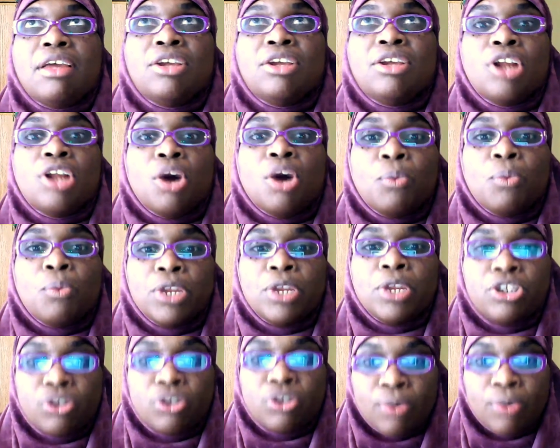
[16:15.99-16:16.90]
You know, we
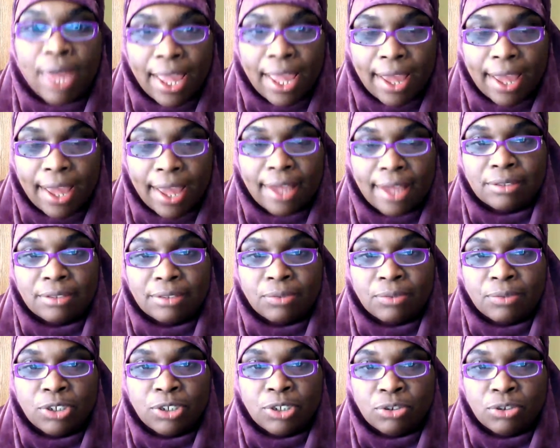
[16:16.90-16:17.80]
do
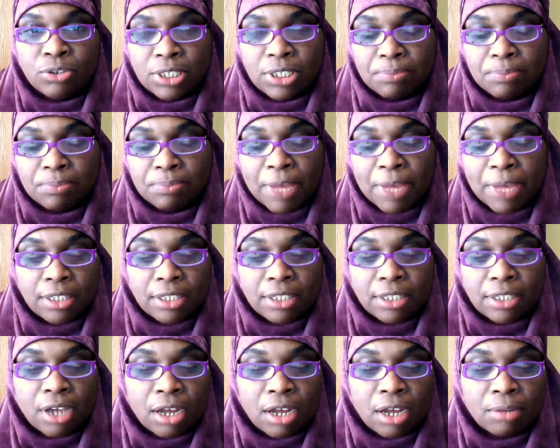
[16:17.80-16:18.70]

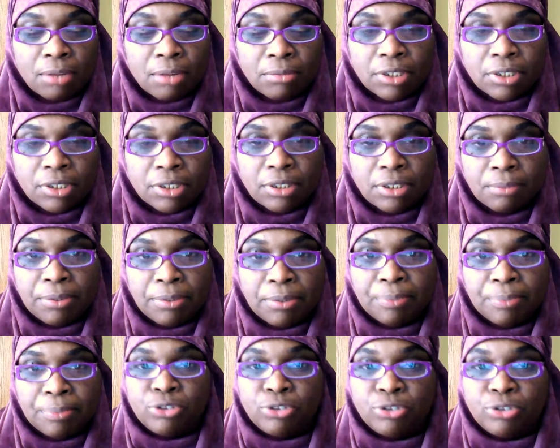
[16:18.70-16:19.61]
expect young Muslim
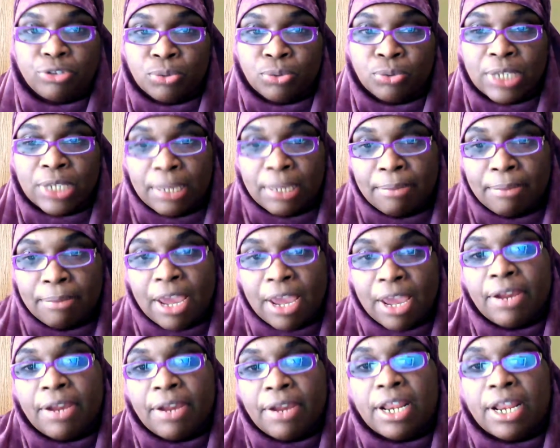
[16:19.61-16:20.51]
people to get
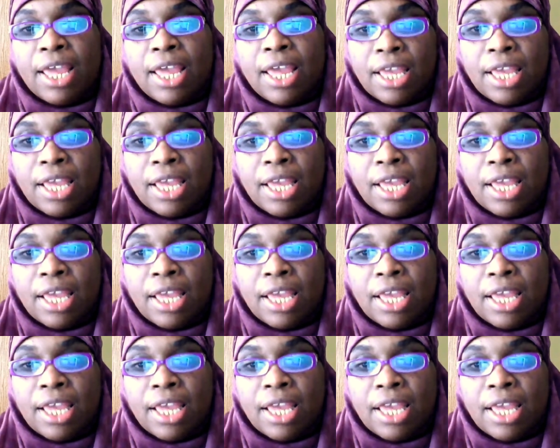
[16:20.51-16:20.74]
married